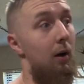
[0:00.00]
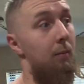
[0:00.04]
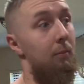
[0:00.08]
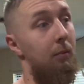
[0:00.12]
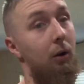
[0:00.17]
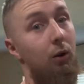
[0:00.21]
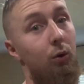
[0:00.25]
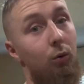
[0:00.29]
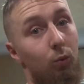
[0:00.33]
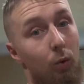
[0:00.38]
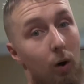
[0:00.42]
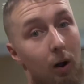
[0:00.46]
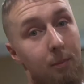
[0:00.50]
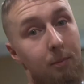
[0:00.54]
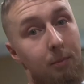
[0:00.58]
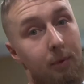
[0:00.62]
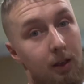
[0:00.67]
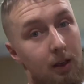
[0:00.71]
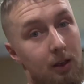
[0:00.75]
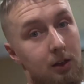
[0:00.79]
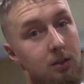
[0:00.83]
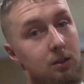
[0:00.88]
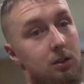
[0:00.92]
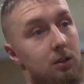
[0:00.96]
I'm going to grub
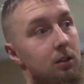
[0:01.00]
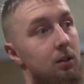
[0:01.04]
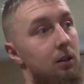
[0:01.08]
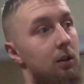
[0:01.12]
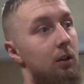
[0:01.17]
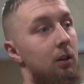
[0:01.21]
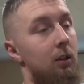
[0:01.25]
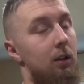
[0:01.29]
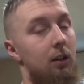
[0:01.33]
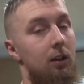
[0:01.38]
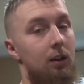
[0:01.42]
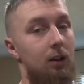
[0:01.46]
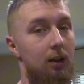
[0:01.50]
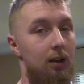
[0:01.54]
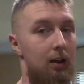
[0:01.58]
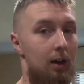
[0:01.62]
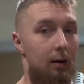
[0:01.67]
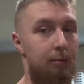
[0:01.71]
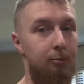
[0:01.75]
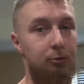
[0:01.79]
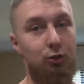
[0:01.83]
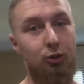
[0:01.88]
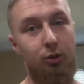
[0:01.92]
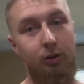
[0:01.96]
this.
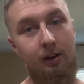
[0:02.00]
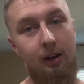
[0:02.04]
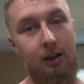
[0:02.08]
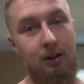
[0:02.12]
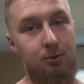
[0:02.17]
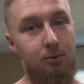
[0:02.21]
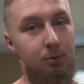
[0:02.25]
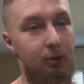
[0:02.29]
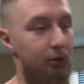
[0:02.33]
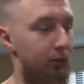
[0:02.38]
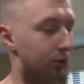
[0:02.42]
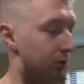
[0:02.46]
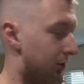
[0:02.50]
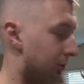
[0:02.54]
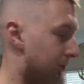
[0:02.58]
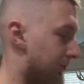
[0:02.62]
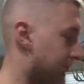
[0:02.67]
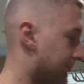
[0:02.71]
I'm going to show you guys a meal too.